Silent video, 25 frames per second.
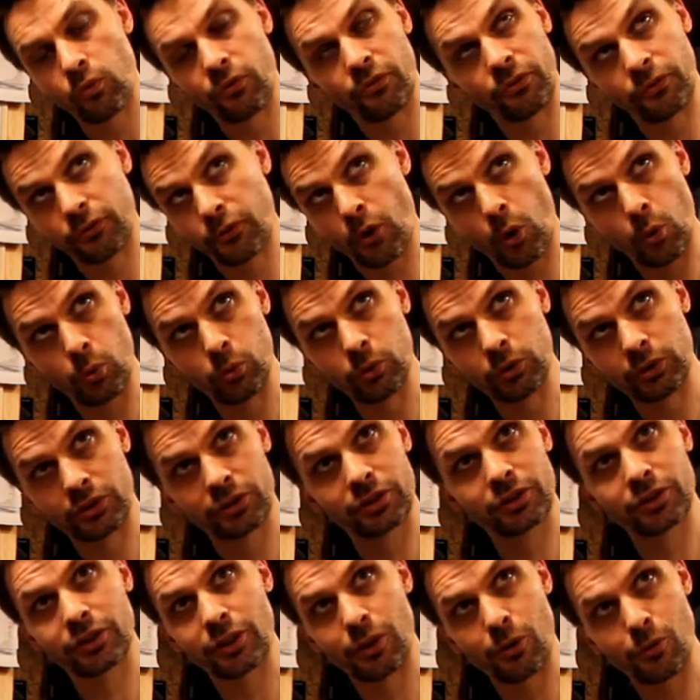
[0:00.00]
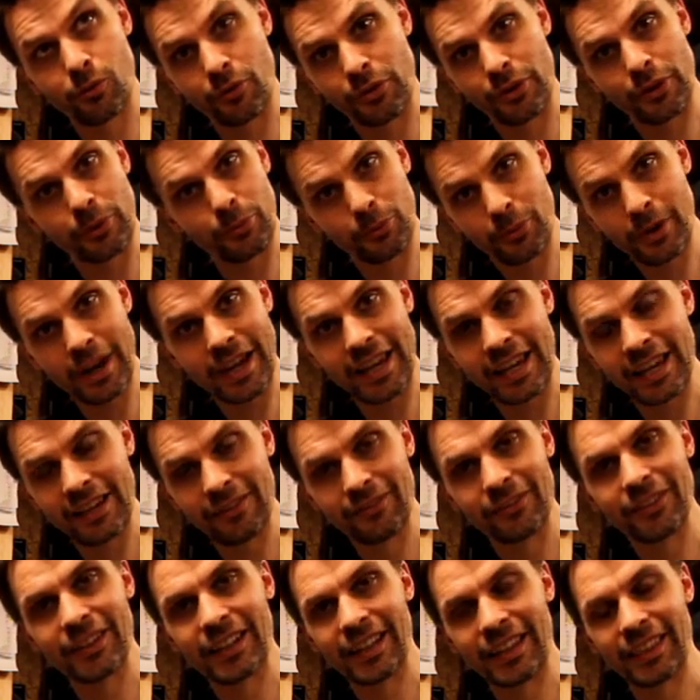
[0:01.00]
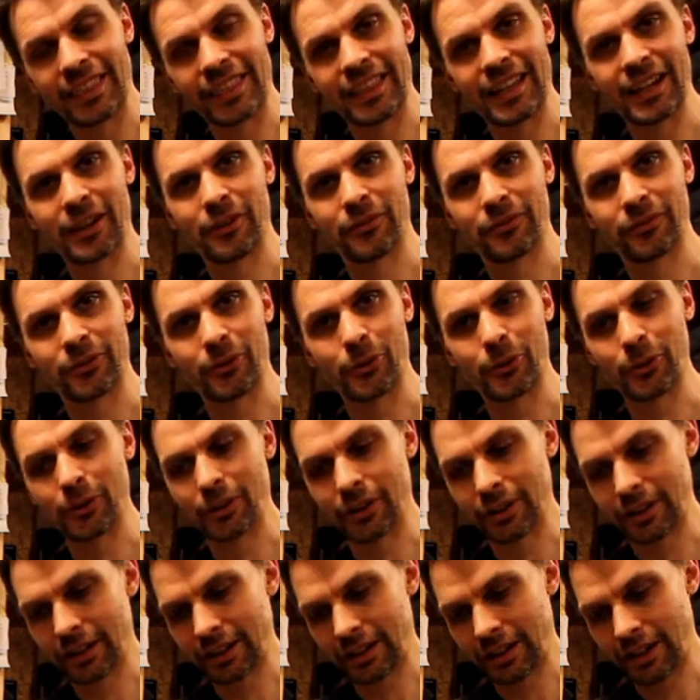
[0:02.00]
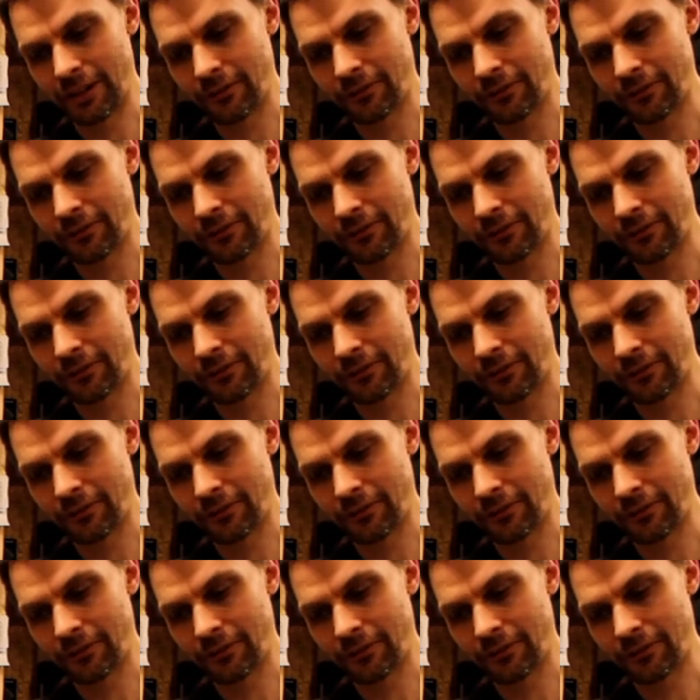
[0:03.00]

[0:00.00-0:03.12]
folds the wave and therefore uh,